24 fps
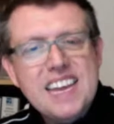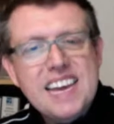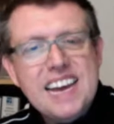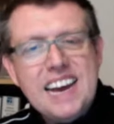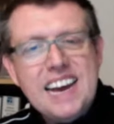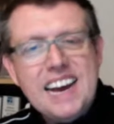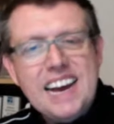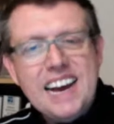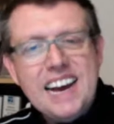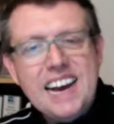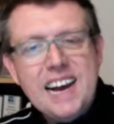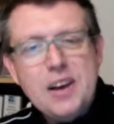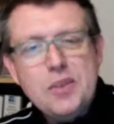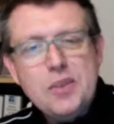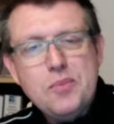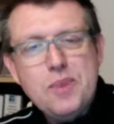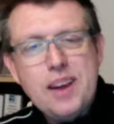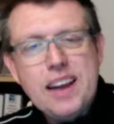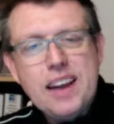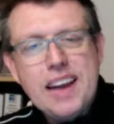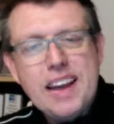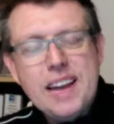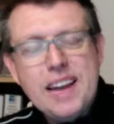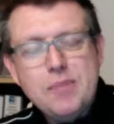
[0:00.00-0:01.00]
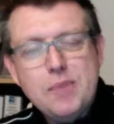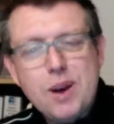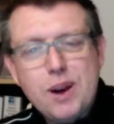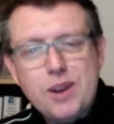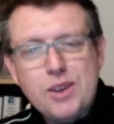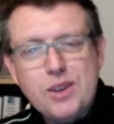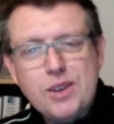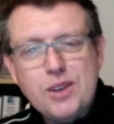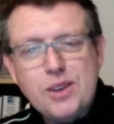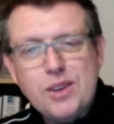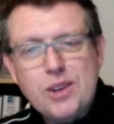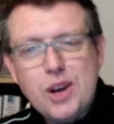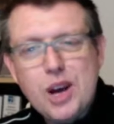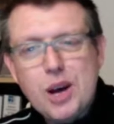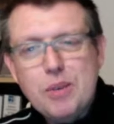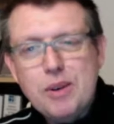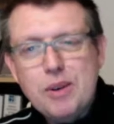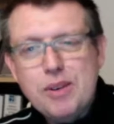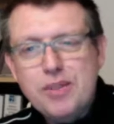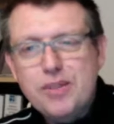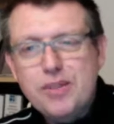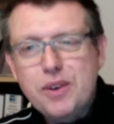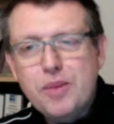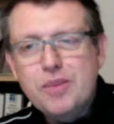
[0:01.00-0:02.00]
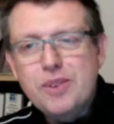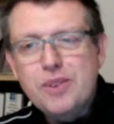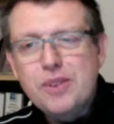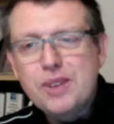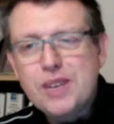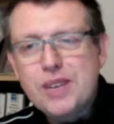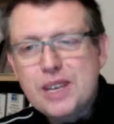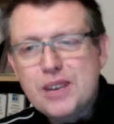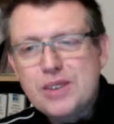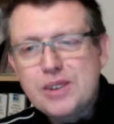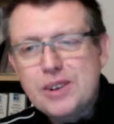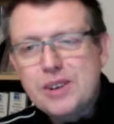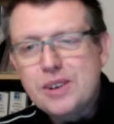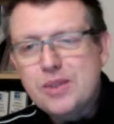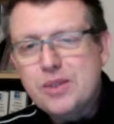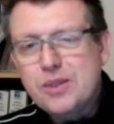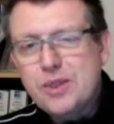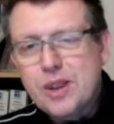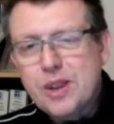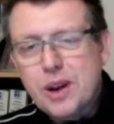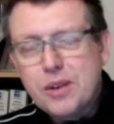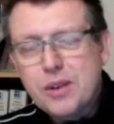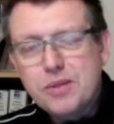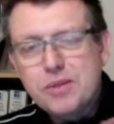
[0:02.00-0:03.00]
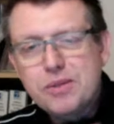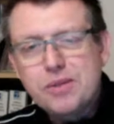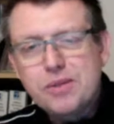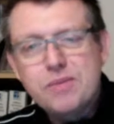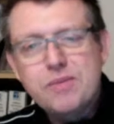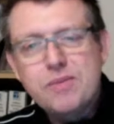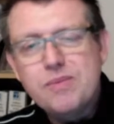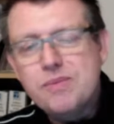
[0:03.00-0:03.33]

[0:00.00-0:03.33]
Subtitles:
And Marcy Shimoff from The Secret, who sold